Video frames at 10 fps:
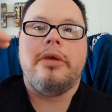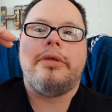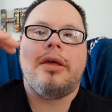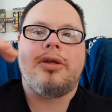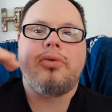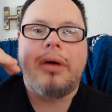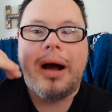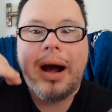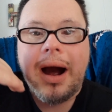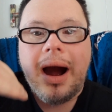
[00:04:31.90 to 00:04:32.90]
That's what
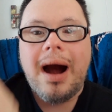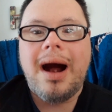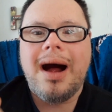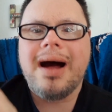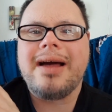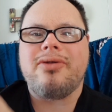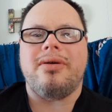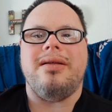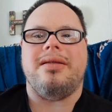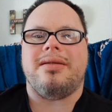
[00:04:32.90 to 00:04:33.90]
I
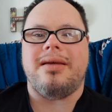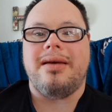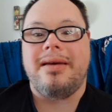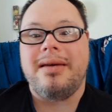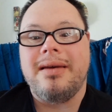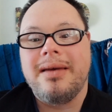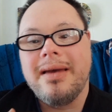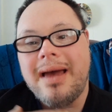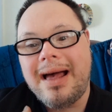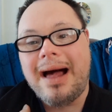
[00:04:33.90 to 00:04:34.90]
trying to say.
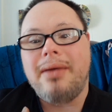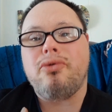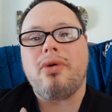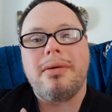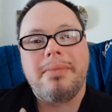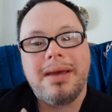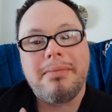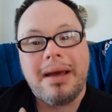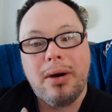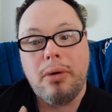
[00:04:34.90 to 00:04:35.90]
I'm trying to be
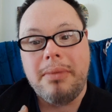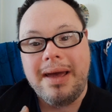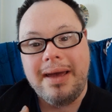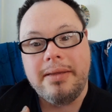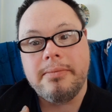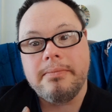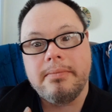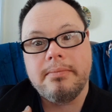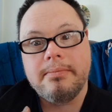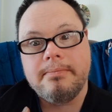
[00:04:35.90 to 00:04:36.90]
my own man.
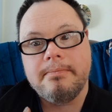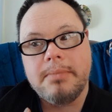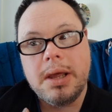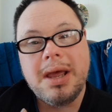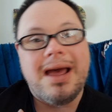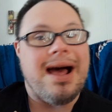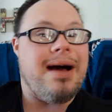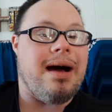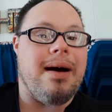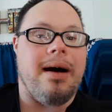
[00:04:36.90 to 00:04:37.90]

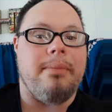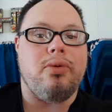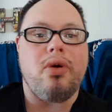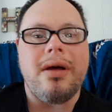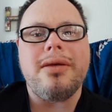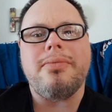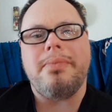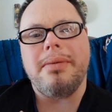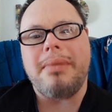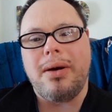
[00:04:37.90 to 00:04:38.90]
I, am trying to
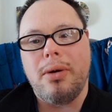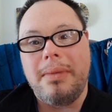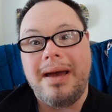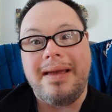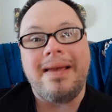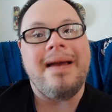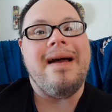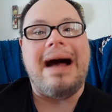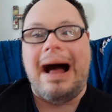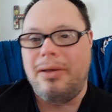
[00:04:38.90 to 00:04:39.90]
be my own man.
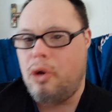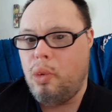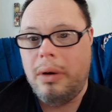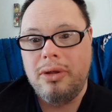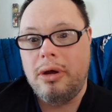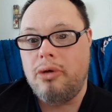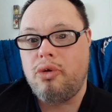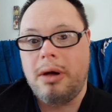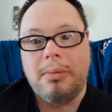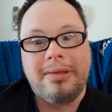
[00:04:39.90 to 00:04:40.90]
I don't want no
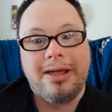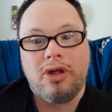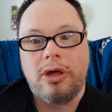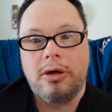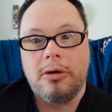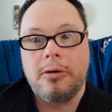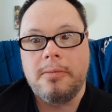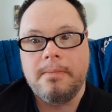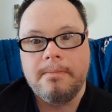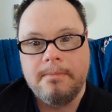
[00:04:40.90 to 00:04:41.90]
drama this year
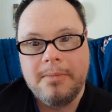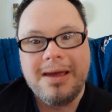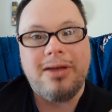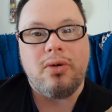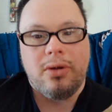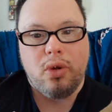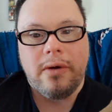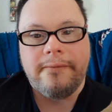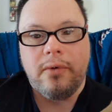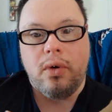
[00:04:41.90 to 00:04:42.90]
in
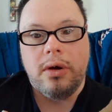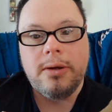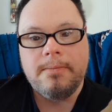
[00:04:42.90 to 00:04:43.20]
2024.